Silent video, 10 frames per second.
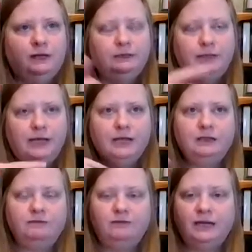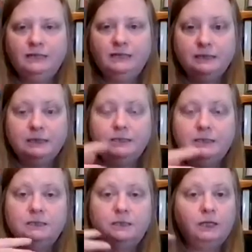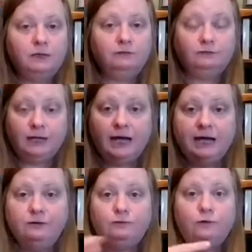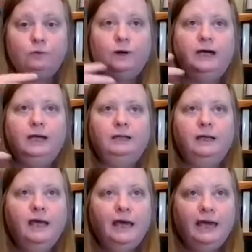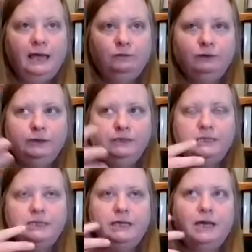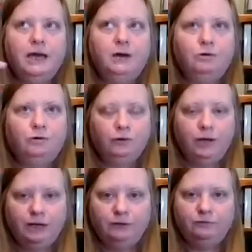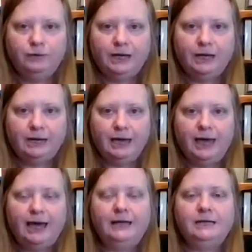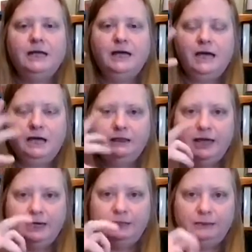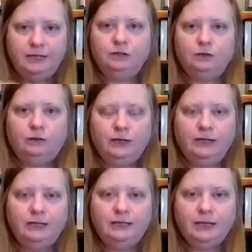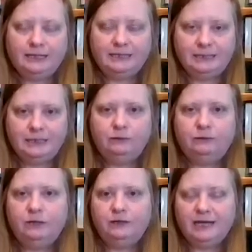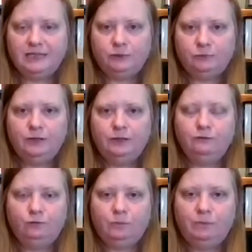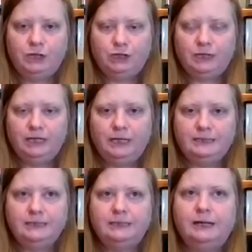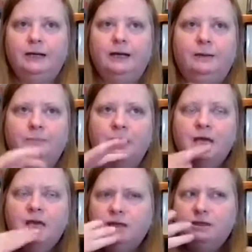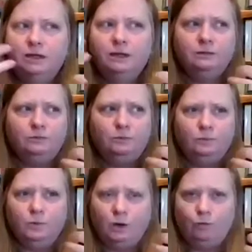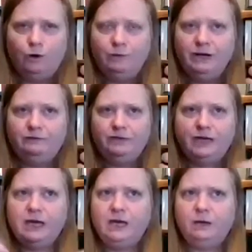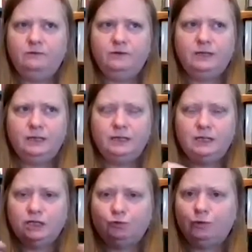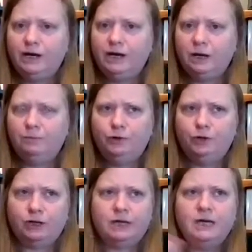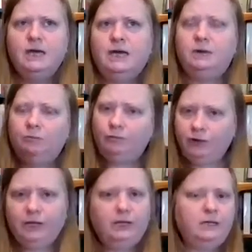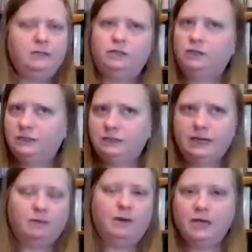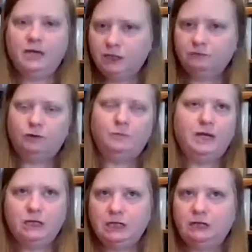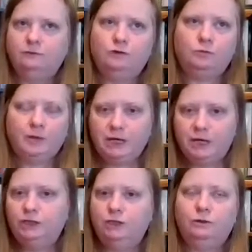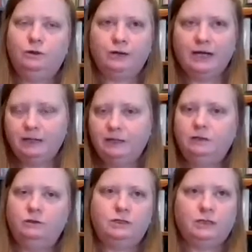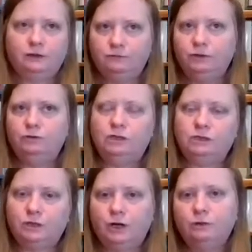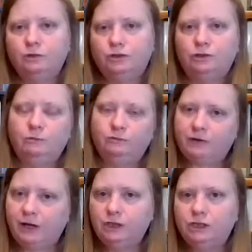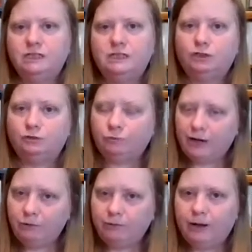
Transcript: letting the fantasies fly for a while, and really seeing how creative we can get. And then later on in Yetzirah, that's when formation hits. The one way of thinking of it is writing a book, and Bria is just like page after page after page. You don't edit yourself, you just go stream of consciousness, write.